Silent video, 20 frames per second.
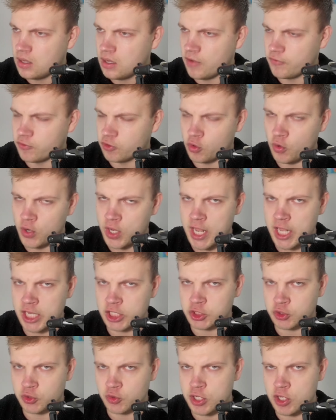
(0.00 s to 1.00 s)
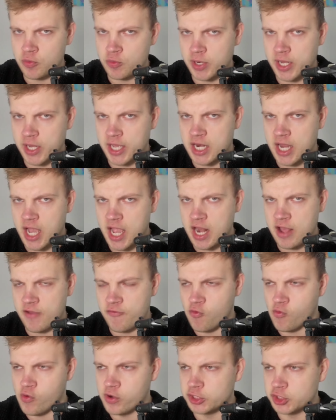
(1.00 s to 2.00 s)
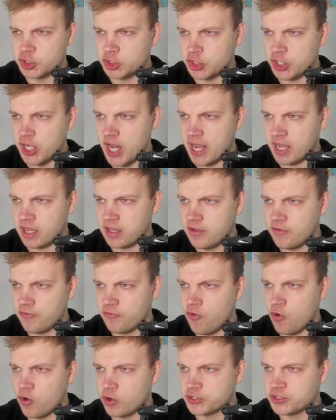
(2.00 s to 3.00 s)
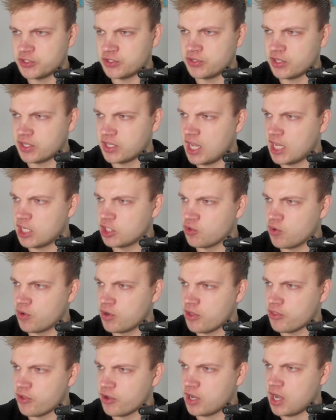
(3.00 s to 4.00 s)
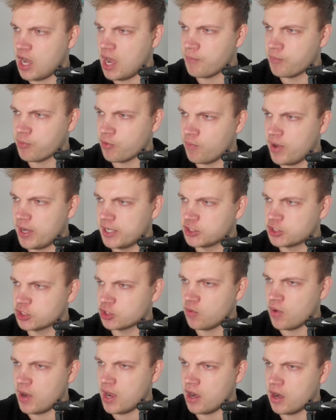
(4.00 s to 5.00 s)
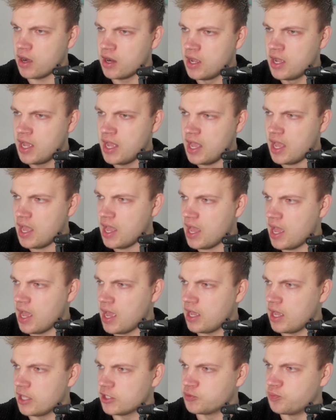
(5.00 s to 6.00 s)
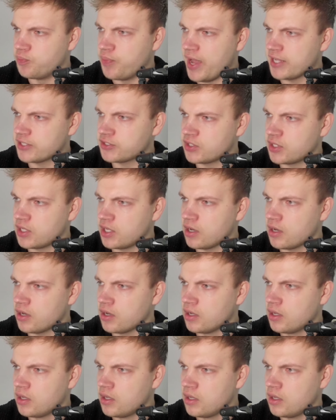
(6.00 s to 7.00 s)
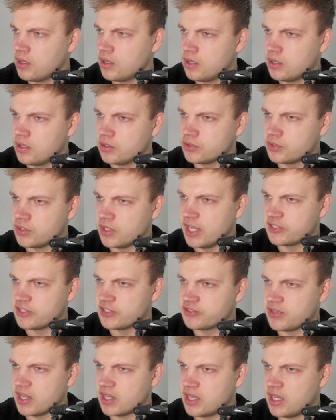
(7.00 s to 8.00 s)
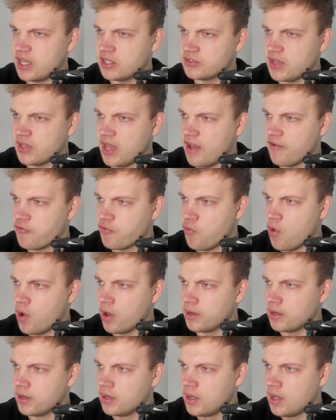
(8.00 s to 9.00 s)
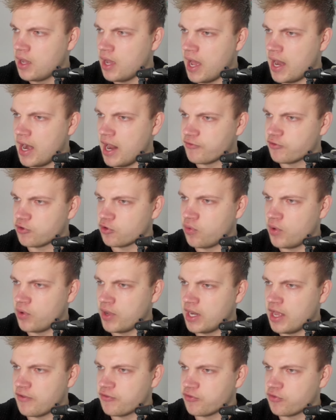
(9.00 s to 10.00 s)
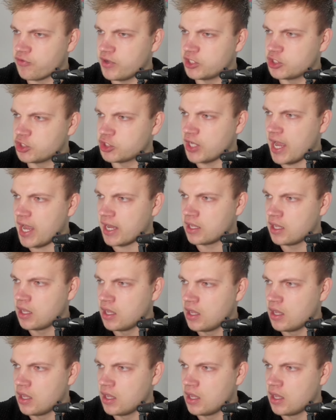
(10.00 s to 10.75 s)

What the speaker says: After queen h3, you play knight f1 check, forcing the king to another compromised square. It's best here. So let's say king to f1, and after queen f3 check,